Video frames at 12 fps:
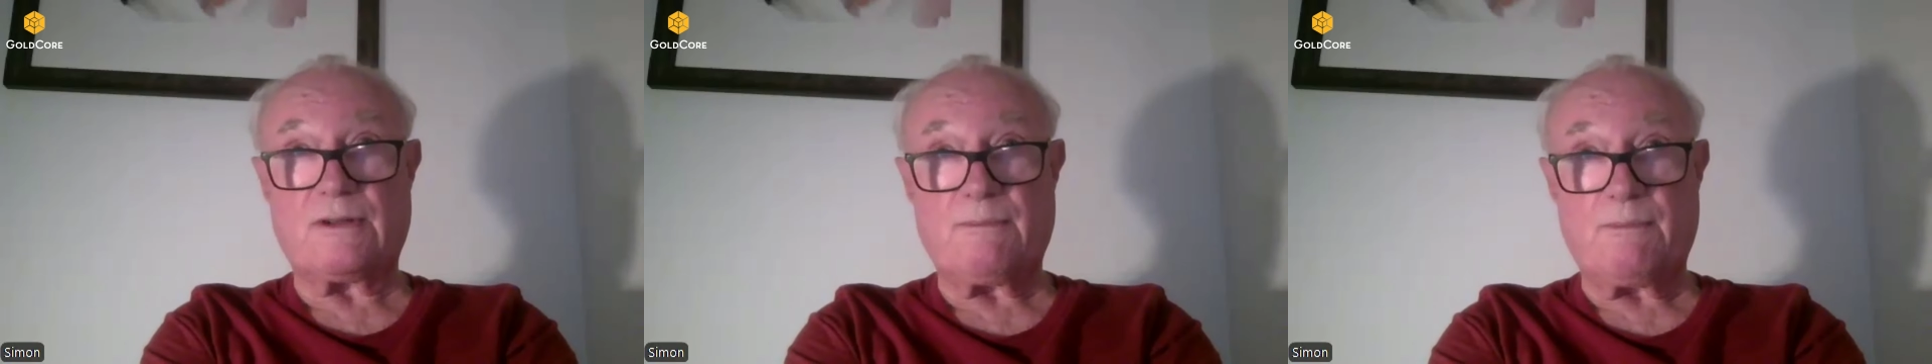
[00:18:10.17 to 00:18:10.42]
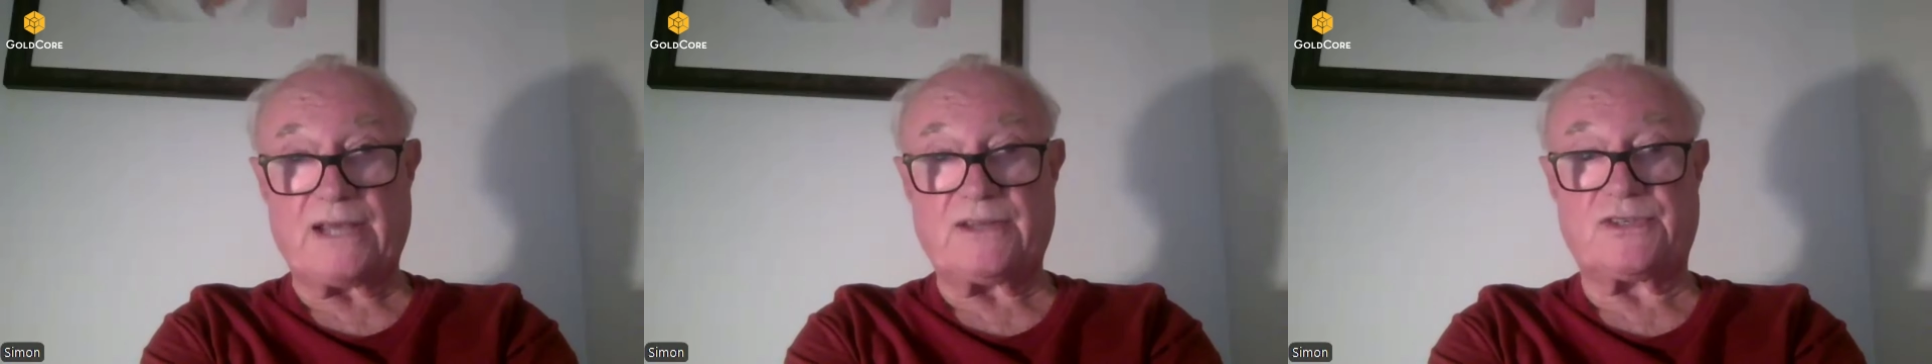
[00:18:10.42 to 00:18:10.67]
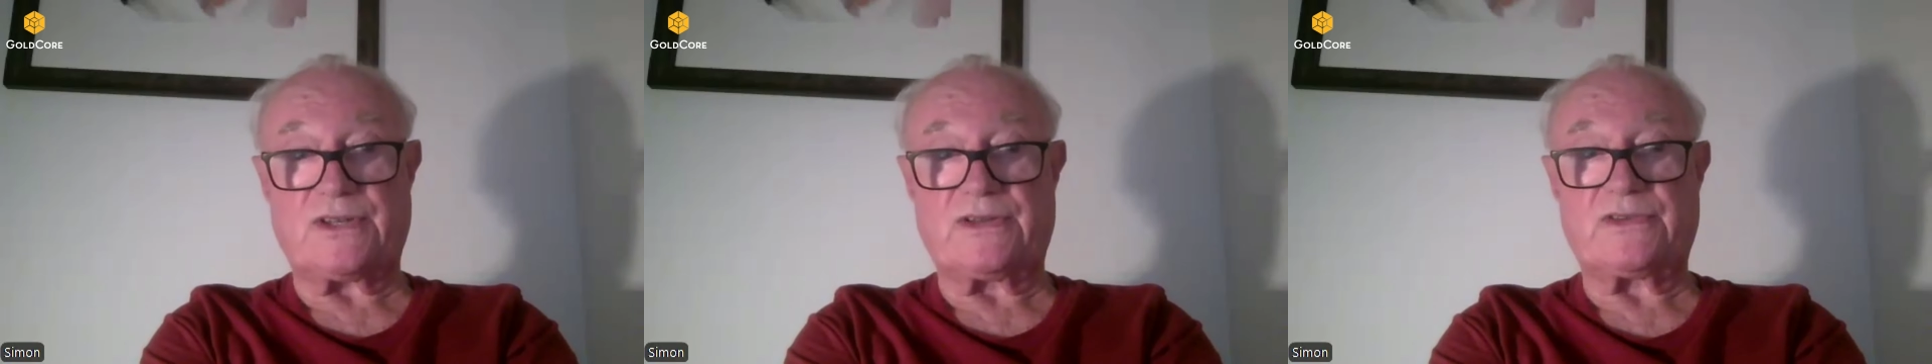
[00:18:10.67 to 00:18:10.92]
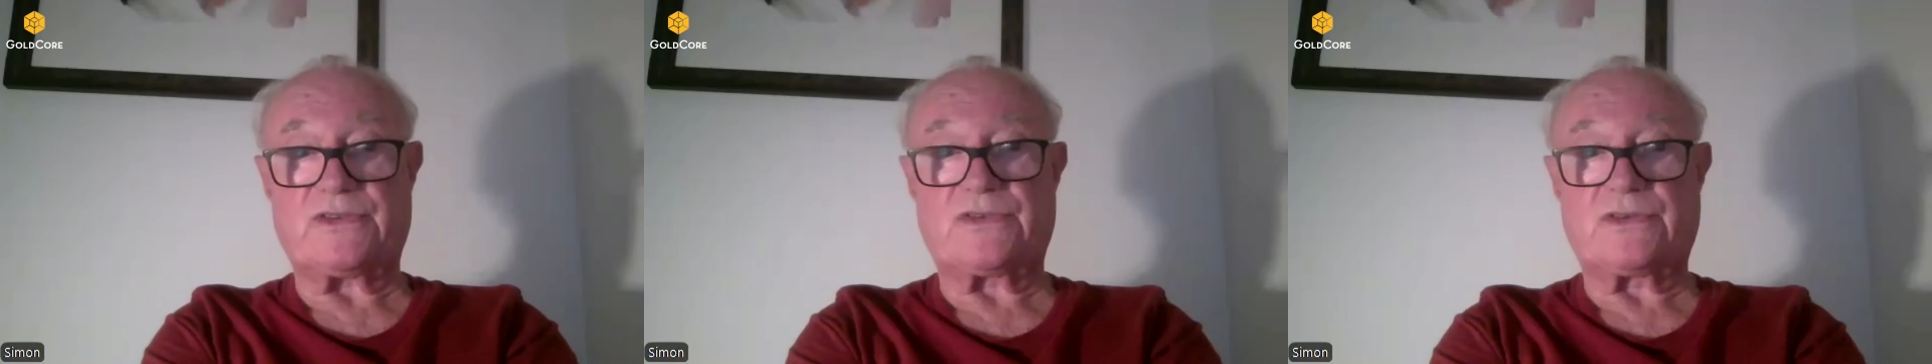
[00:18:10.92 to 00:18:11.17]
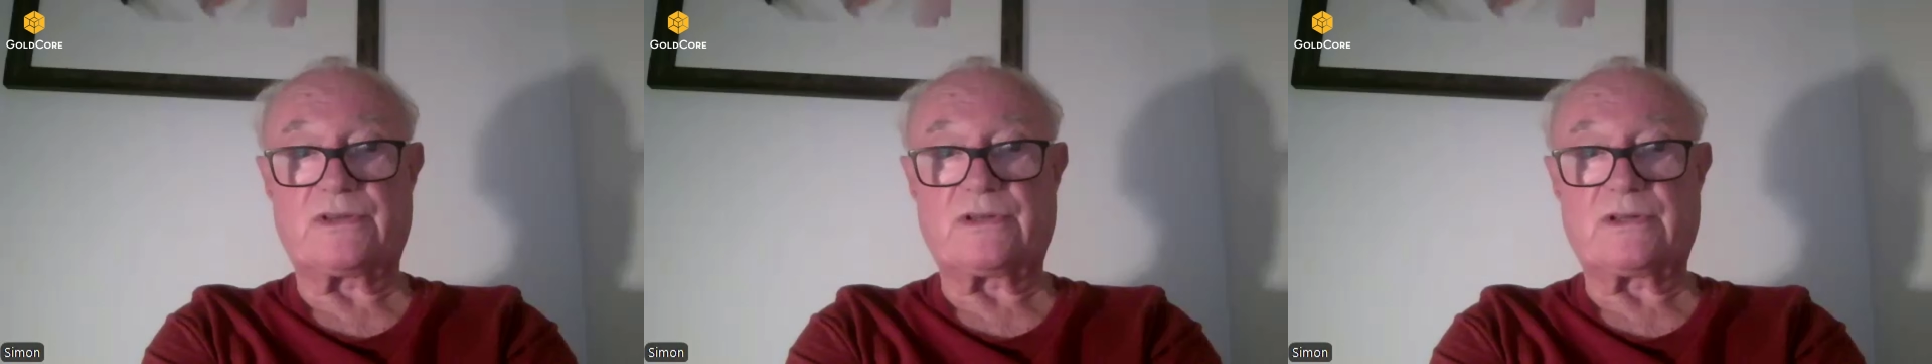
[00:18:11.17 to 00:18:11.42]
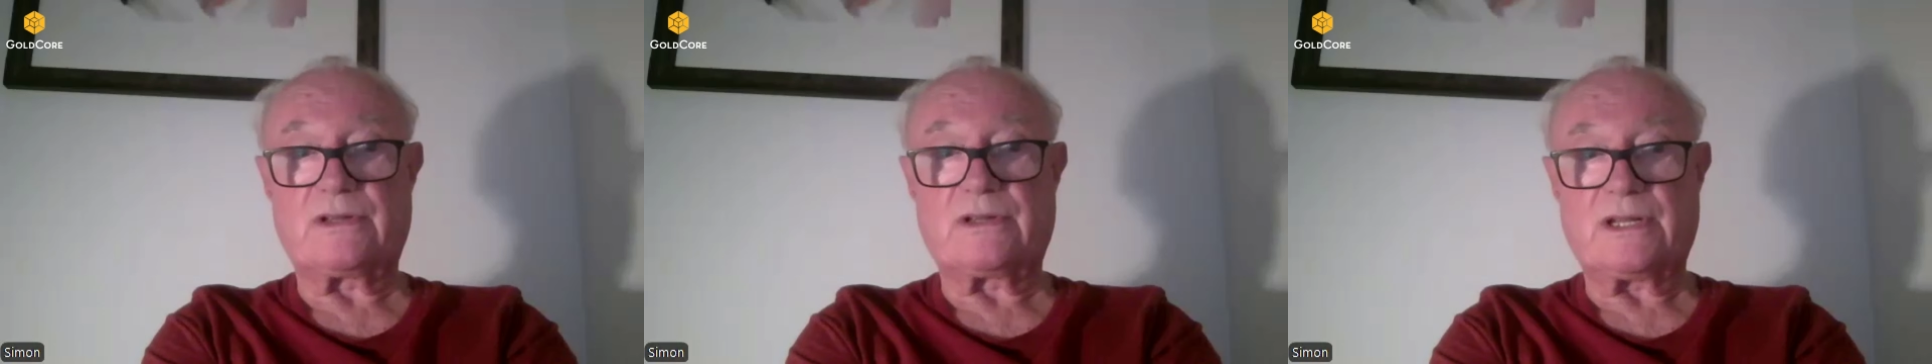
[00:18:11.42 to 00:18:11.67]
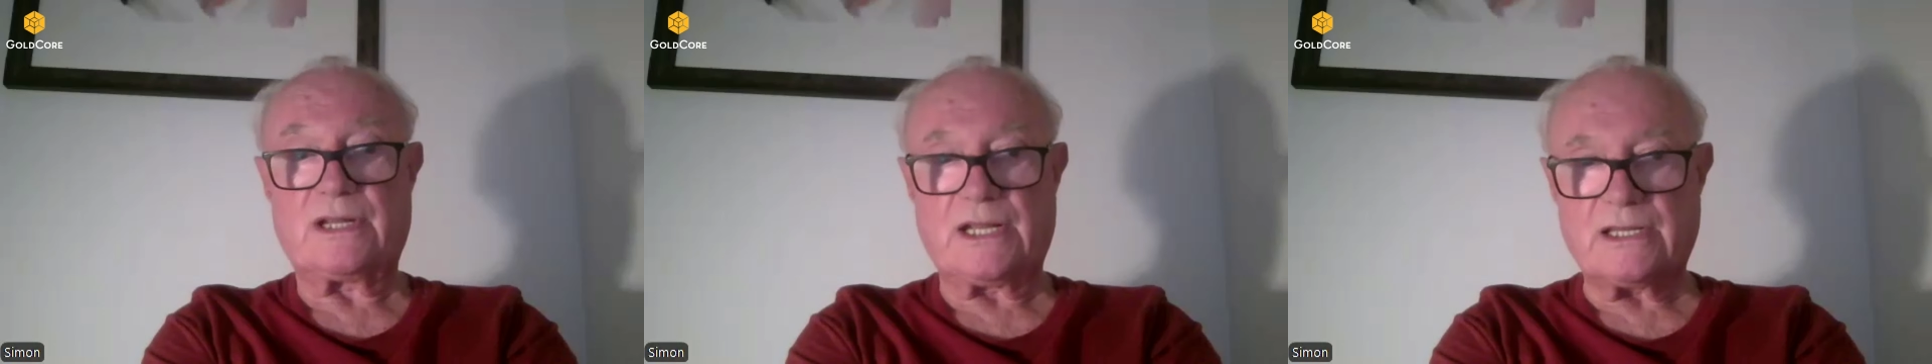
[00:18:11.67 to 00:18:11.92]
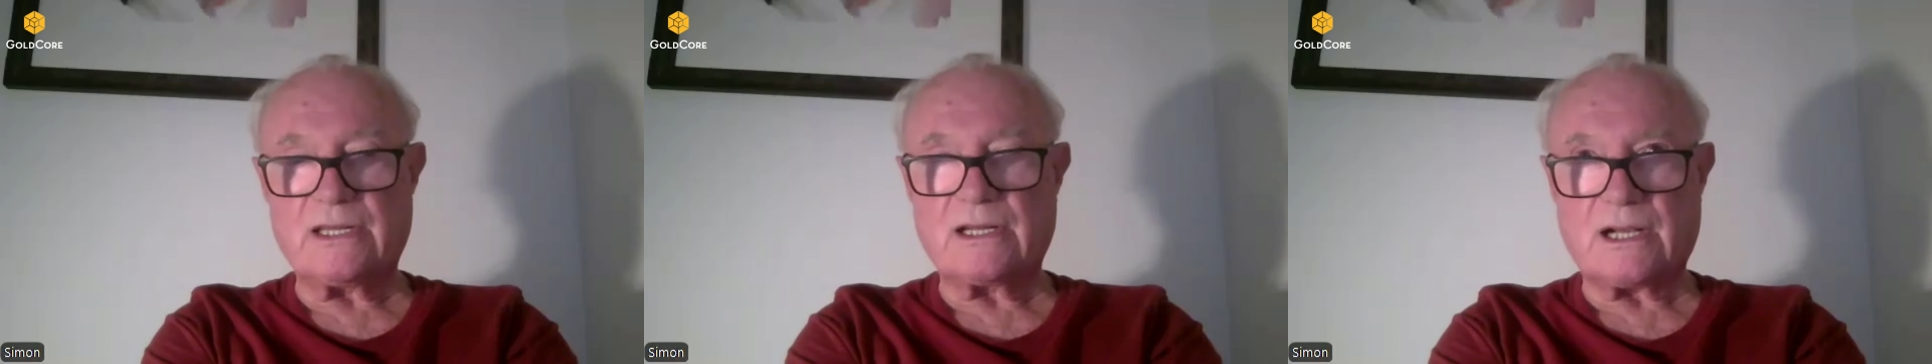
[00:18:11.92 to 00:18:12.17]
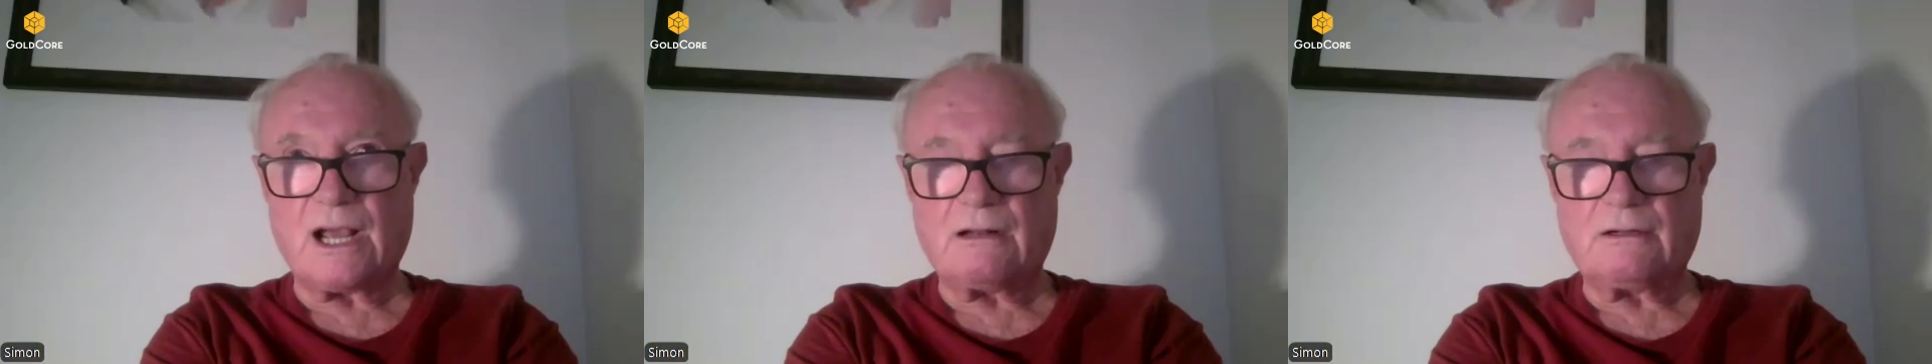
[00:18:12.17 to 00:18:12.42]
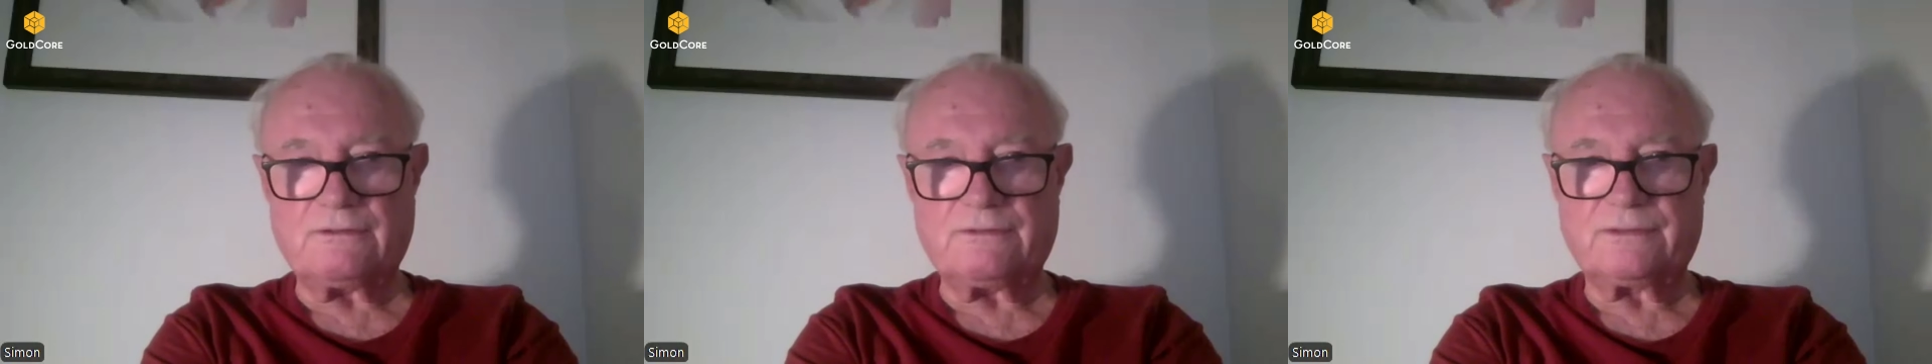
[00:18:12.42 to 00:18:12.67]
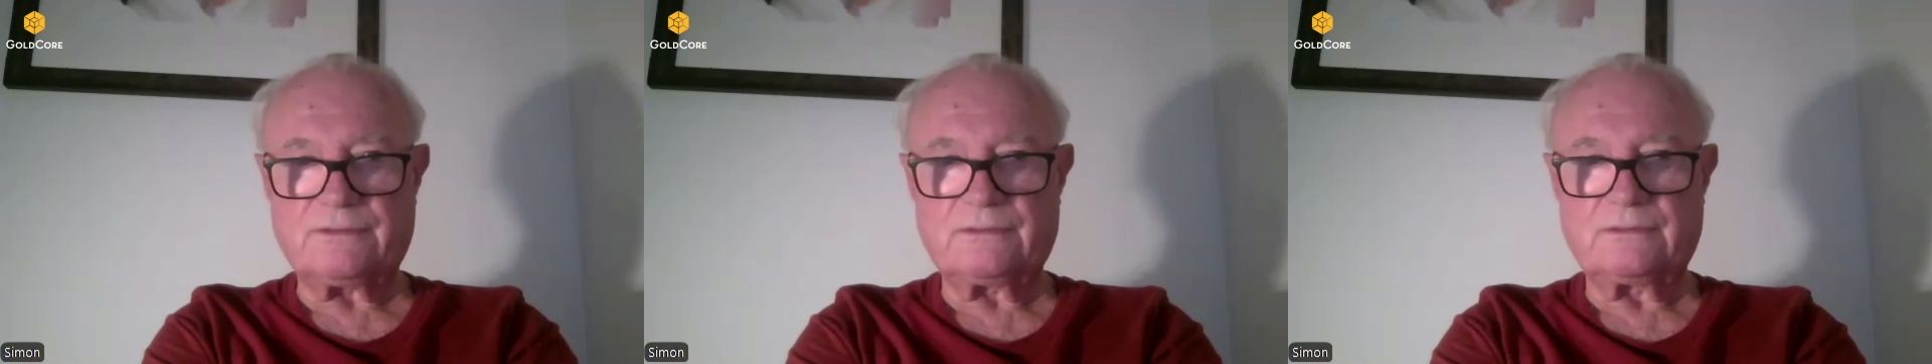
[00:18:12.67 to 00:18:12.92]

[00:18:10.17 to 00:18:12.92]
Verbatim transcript: bases in the Gulf